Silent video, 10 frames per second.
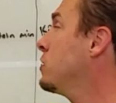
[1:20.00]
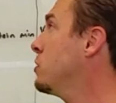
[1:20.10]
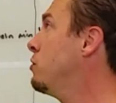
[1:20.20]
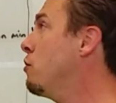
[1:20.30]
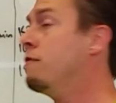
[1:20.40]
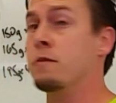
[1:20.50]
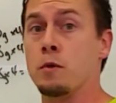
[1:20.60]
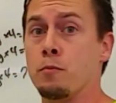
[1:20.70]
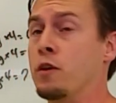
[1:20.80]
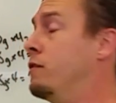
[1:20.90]
also know
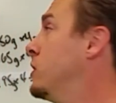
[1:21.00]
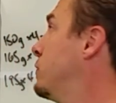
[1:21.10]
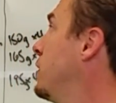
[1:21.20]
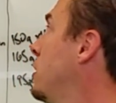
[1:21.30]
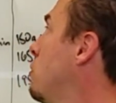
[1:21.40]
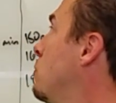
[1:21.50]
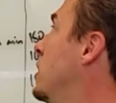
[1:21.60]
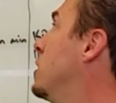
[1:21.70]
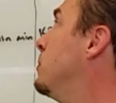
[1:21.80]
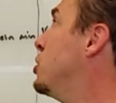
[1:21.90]
from our previous video,
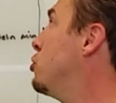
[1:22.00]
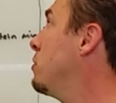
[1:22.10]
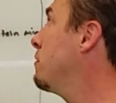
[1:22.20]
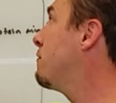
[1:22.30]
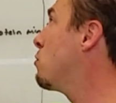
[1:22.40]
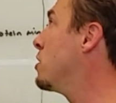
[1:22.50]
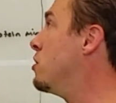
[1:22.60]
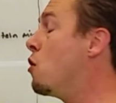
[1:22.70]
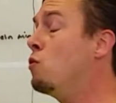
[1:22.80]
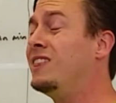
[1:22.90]
we need to be shooting for
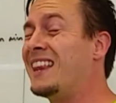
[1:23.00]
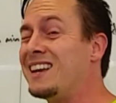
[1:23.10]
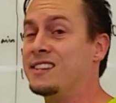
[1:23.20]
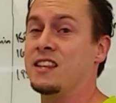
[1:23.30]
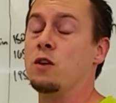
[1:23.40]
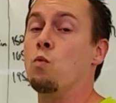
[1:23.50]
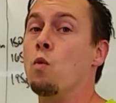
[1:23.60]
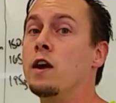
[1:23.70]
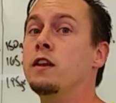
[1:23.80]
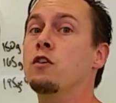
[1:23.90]
no less
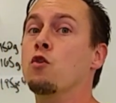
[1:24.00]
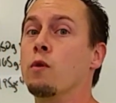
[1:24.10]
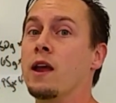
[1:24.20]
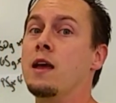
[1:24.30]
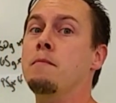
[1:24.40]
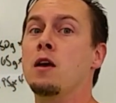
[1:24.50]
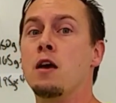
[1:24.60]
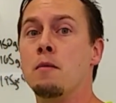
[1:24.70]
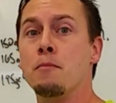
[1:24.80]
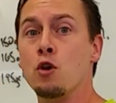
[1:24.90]
than 1
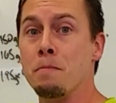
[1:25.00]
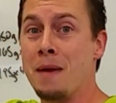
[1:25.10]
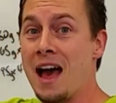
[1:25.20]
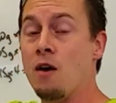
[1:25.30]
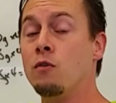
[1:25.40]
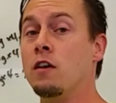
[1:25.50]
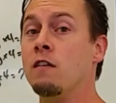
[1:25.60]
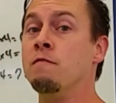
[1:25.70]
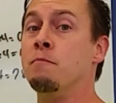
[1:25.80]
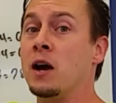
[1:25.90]
gram per
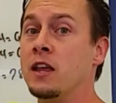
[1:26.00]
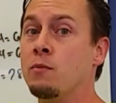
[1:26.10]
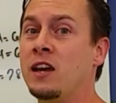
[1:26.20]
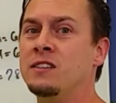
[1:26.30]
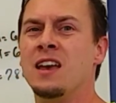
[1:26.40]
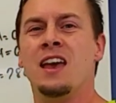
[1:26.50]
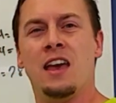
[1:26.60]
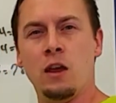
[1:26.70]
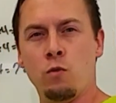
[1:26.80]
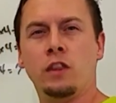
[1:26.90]
pound of body weight.
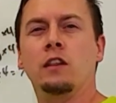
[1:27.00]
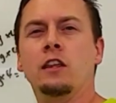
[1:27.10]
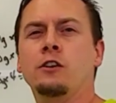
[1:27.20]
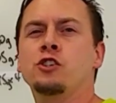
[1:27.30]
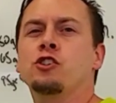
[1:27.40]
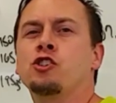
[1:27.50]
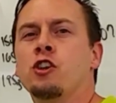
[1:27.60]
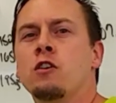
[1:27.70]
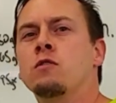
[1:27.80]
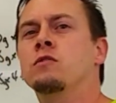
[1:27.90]
And what the literature
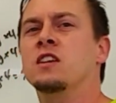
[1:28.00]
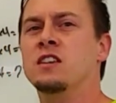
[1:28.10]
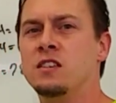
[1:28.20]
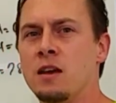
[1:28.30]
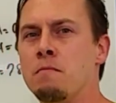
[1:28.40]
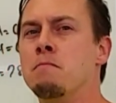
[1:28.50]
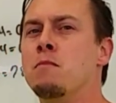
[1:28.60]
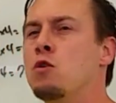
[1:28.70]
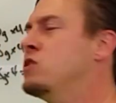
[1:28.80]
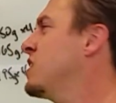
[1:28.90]
shows is that
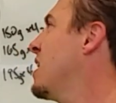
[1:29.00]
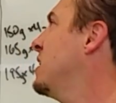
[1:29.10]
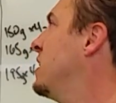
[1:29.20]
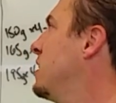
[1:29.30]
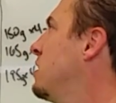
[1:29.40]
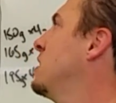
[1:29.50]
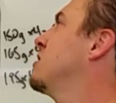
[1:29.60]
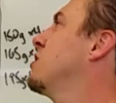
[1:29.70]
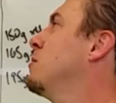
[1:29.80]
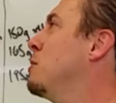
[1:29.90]
most ideal
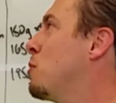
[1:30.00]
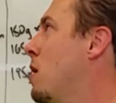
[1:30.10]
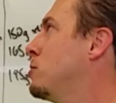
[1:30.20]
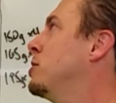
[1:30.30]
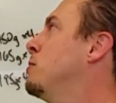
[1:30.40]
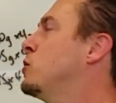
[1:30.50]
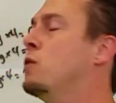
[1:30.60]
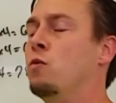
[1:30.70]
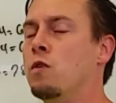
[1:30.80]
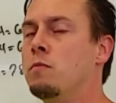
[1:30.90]
is going to be probably
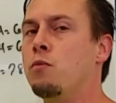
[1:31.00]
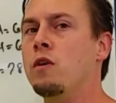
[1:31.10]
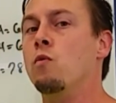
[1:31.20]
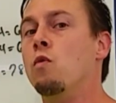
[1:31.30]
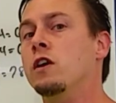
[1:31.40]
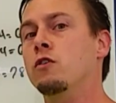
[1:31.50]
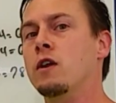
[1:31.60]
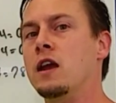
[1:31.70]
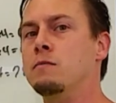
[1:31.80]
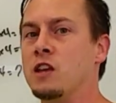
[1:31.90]
between
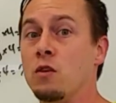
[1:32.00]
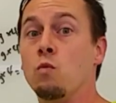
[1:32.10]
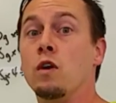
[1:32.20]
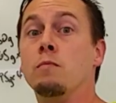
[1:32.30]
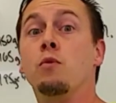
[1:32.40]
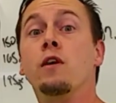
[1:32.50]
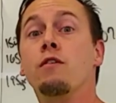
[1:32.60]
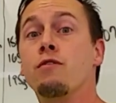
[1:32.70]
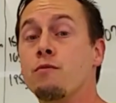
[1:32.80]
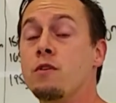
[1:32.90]
1.1 grams and
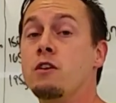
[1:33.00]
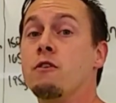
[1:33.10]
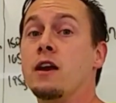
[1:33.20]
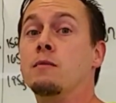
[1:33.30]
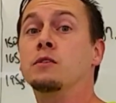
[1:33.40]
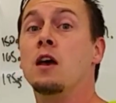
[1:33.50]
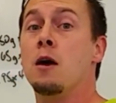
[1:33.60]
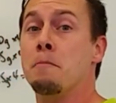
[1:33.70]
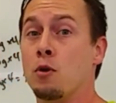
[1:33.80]
1.3 grams